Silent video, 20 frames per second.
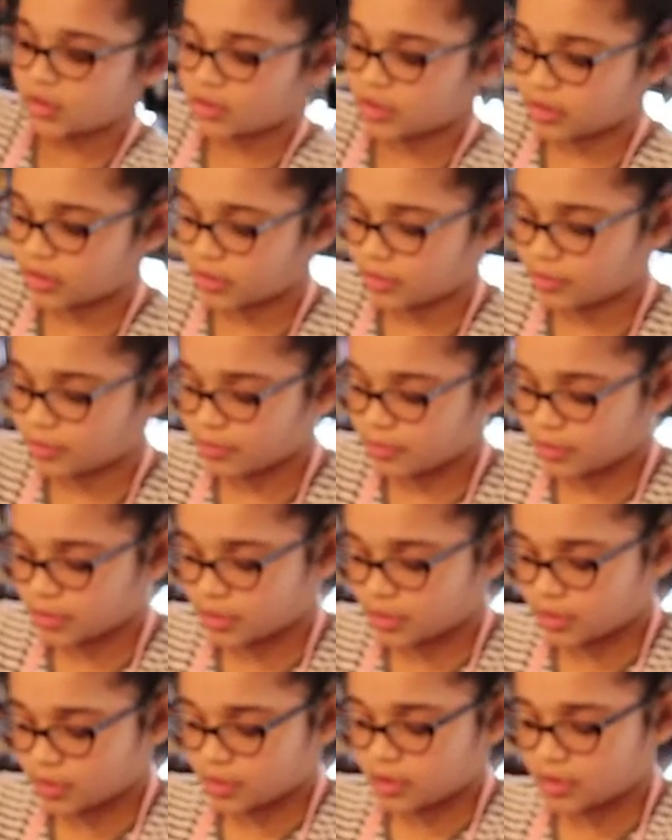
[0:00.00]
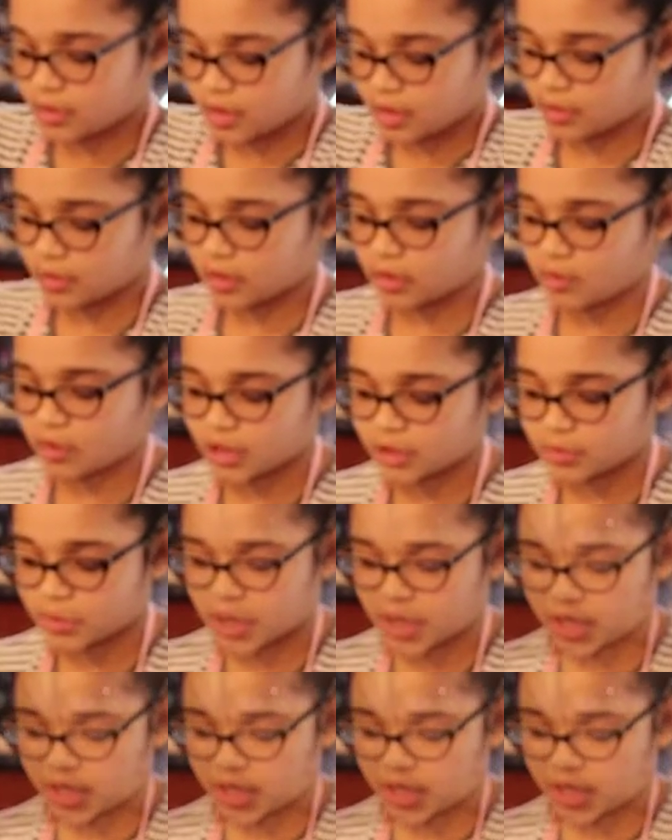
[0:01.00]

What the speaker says: So I'm going to wash my